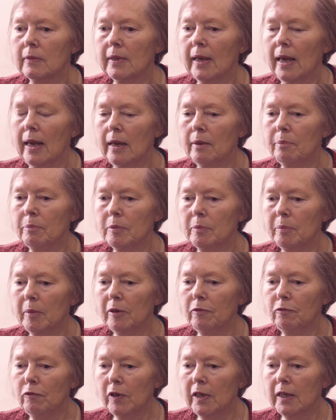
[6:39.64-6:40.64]
kept
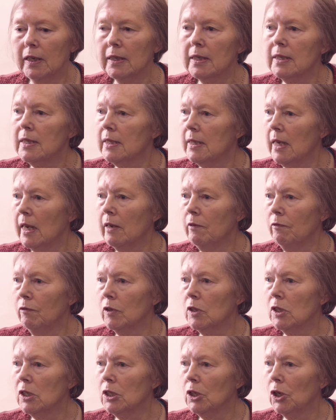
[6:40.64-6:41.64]
me feeling safe
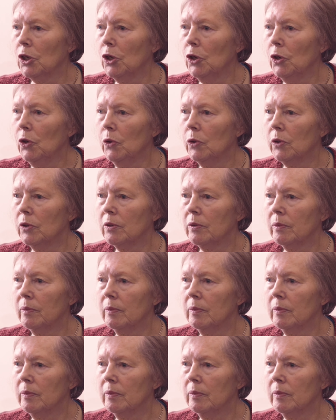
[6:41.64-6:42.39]
and secure